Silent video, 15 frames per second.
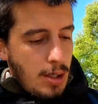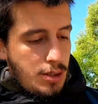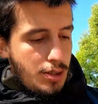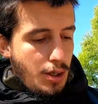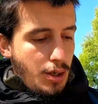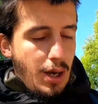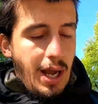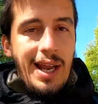
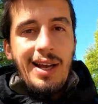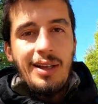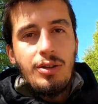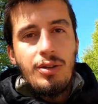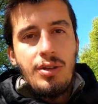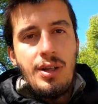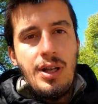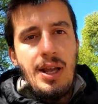So I got
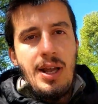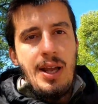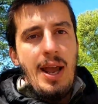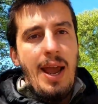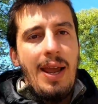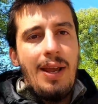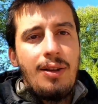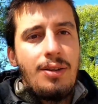only
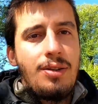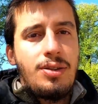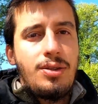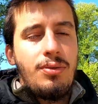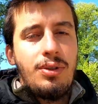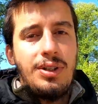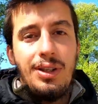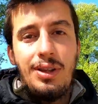8
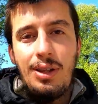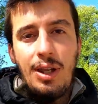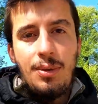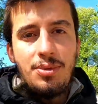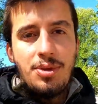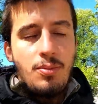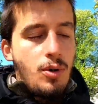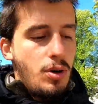zloty
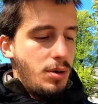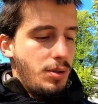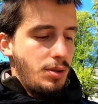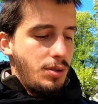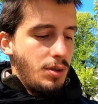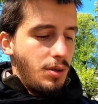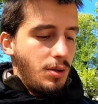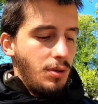tips more,
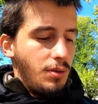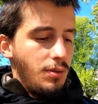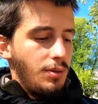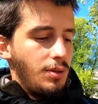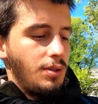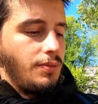so